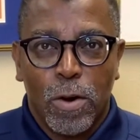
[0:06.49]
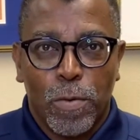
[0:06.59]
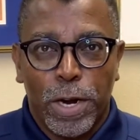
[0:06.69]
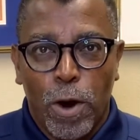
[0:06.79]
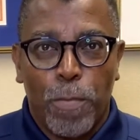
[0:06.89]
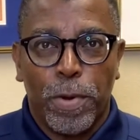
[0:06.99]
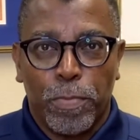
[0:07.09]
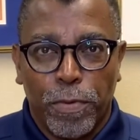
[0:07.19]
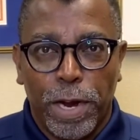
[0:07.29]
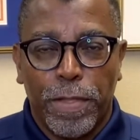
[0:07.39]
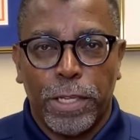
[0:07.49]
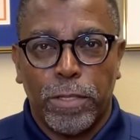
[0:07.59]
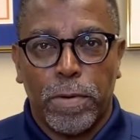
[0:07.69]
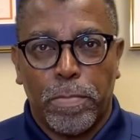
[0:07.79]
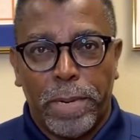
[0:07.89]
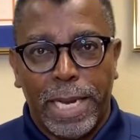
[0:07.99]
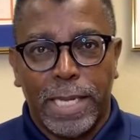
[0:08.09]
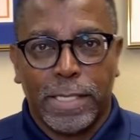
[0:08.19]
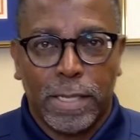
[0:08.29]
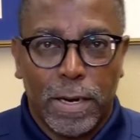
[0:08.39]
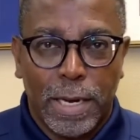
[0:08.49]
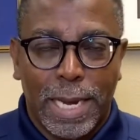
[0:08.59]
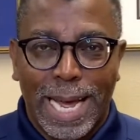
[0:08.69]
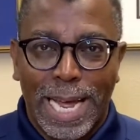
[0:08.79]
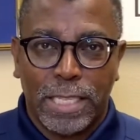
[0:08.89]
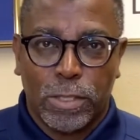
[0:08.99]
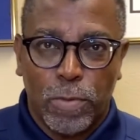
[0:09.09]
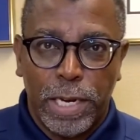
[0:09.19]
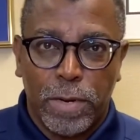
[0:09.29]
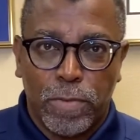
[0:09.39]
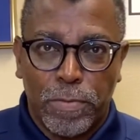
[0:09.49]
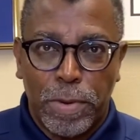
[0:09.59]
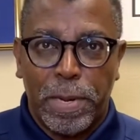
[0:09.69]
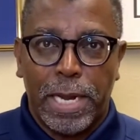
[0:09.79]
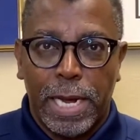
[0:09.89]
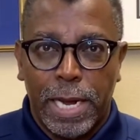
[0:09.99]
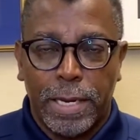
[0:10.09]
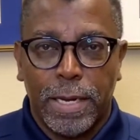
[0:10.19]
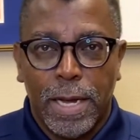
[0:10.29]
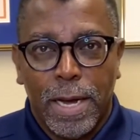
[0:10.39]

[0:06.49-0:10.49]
We hope and pray that you were blessed on last week when we began